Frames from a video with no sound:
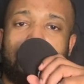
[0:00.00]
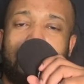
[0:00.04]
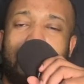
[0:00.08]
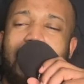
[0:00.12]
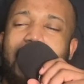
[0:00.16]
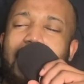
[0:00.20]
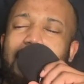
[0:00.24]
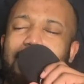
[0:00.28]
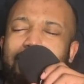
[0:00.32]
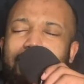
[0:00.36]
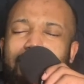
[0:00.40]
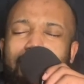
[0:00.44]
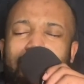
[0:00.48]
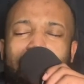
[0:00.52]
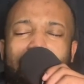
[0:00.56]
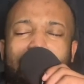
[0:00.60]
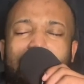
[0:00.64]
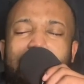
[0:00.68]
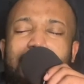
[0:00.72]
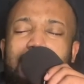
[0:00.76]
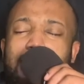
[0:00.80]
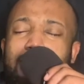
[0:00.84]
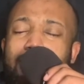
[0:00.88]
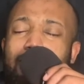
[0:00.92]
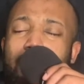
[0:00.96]
I
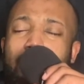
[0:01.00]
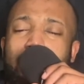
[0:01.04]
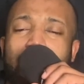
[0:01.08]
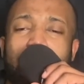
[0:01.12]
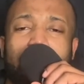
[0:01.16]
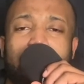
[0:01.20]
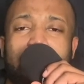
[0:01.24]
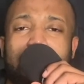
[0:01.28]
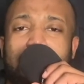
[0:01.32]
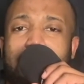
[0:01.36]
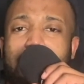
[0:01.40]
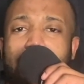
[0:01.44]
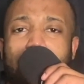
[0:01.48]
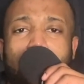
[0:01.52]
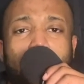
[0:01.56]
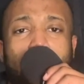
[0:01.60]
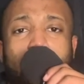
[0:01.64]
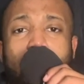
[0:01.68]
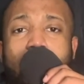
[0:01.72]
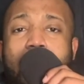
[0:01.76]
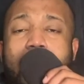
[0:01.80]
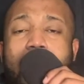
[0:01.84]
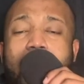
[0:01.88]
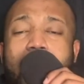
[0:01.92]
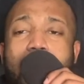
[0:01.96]
really want to hear
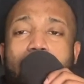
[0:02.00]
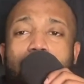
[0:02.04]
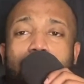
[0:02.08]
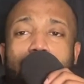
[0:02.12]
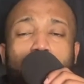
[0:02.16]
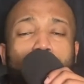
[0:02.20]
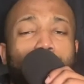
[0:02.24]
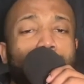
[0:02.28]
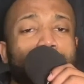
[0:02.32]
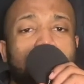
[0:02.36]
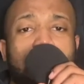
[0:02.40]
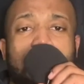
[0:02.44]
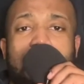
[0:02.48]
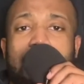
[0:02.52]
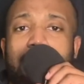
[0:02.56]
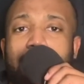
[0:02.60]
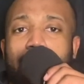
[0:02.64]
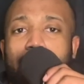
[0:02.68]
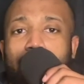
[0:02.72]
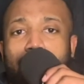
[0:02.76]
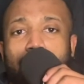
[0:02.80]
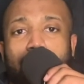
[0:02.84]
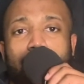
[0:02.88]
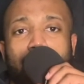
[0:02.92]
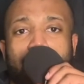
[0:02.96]
how you're taking
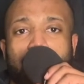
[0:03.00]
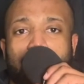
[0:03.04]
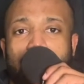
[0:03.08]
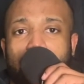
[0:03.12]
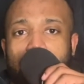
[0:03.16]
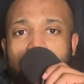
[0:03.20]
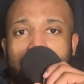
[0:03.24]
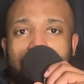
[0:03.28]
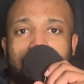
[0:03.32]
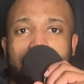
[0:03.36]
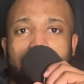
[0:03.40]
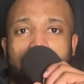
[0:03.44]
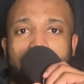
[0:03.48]
on your journey.